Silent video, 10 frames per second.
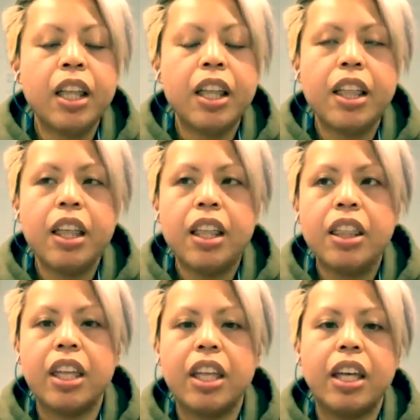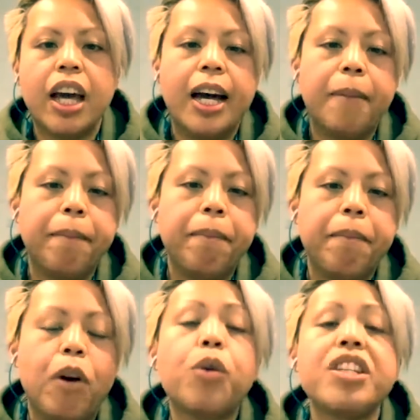
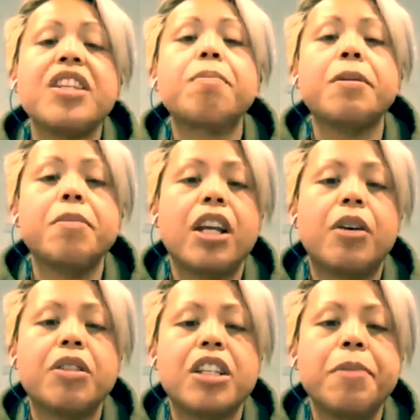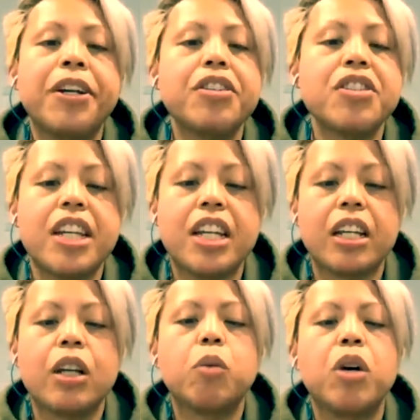the symptoms that I was experiencing
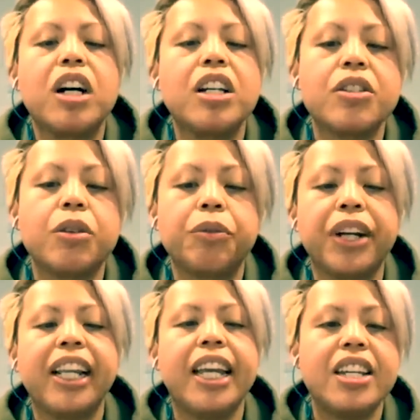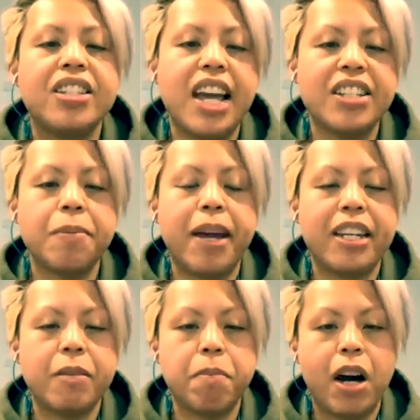was really
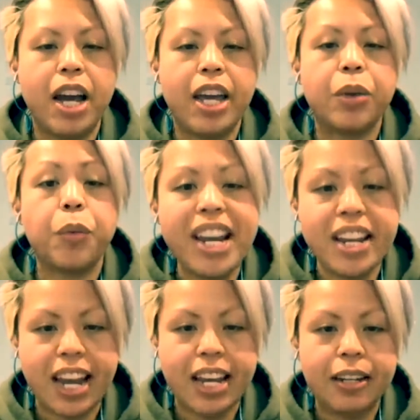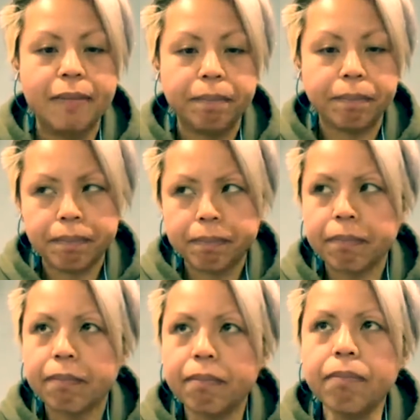exacerbated by the weight gain.
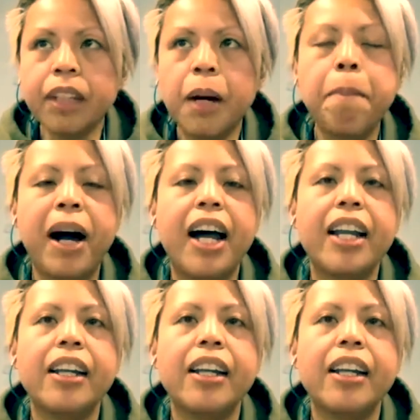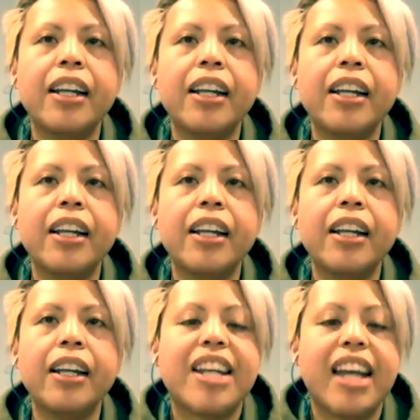But the
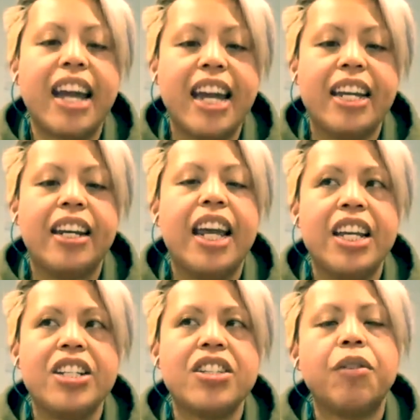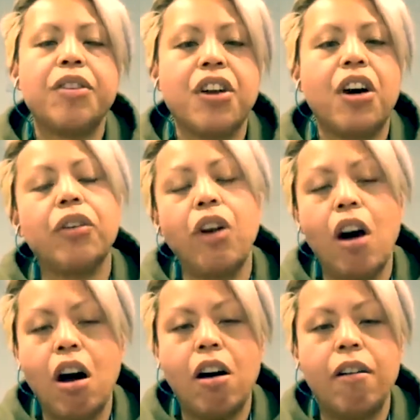weight gain is a result
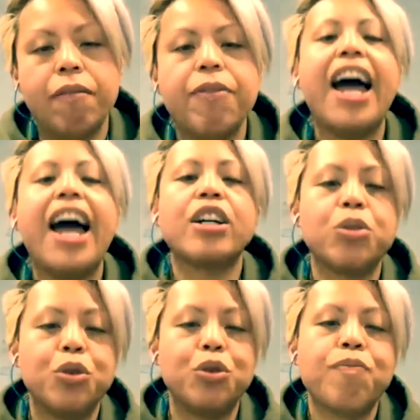of the actual